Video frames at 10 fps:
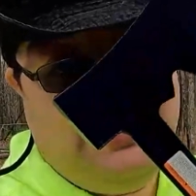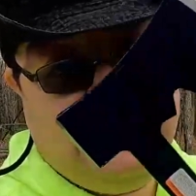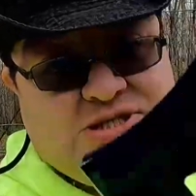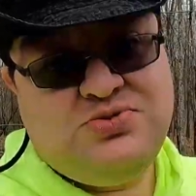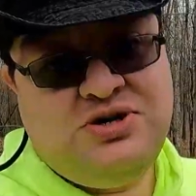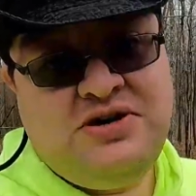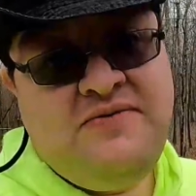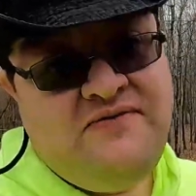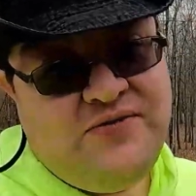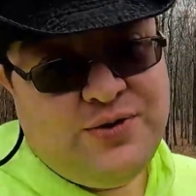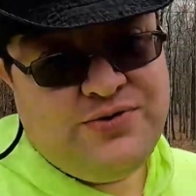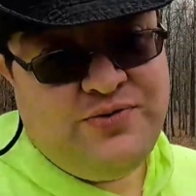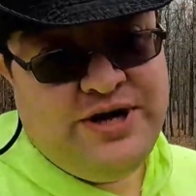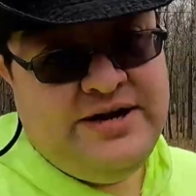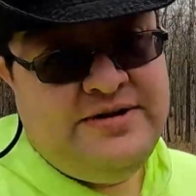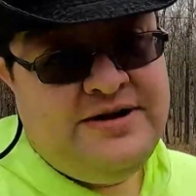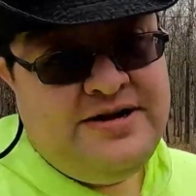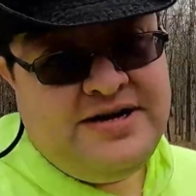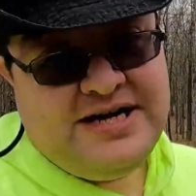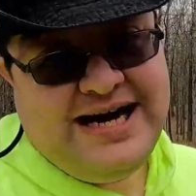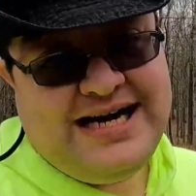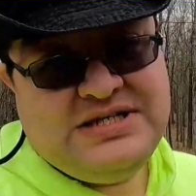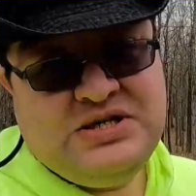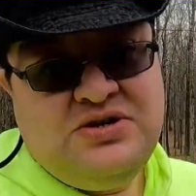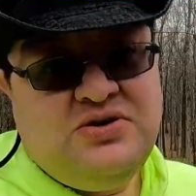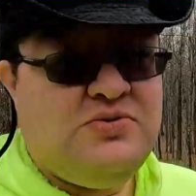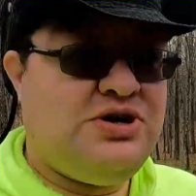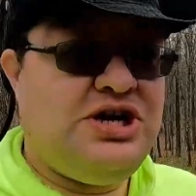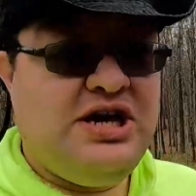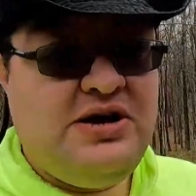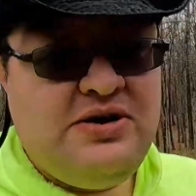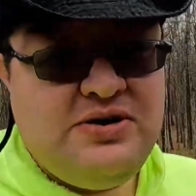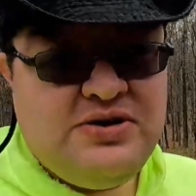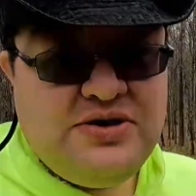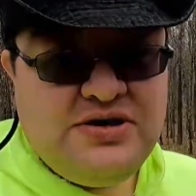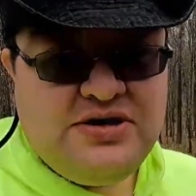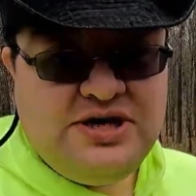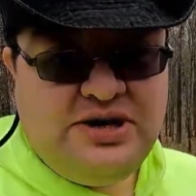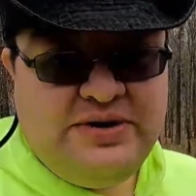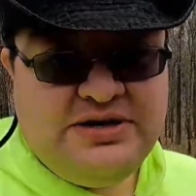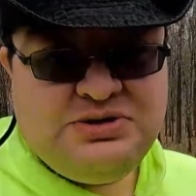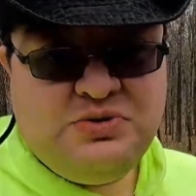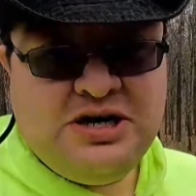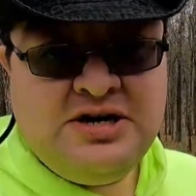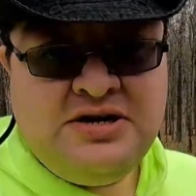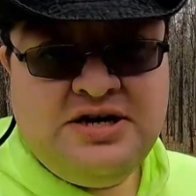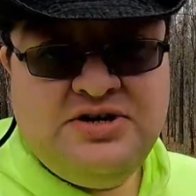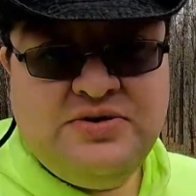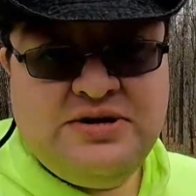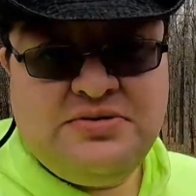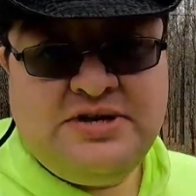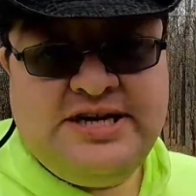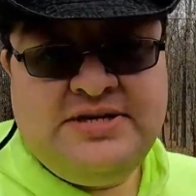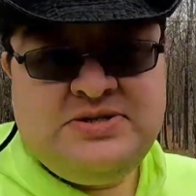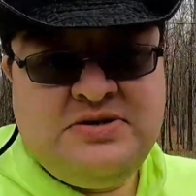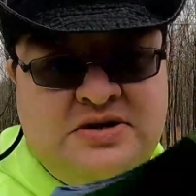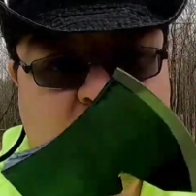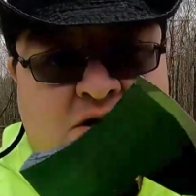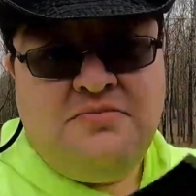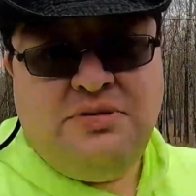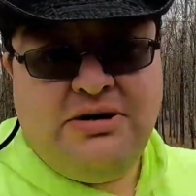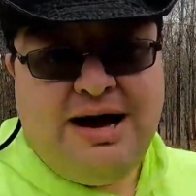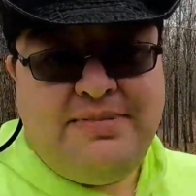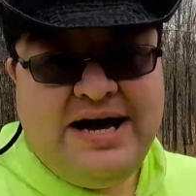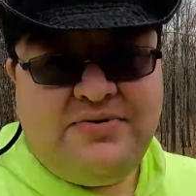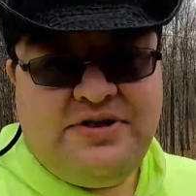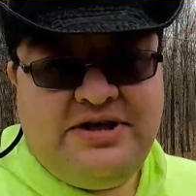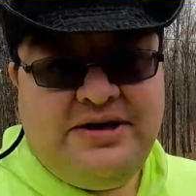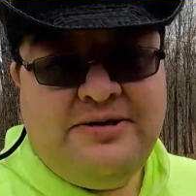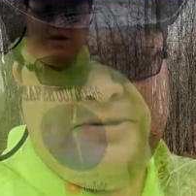EstWing for the win. Guys, we're gonna go elsewhere and do other things. Be right back with you.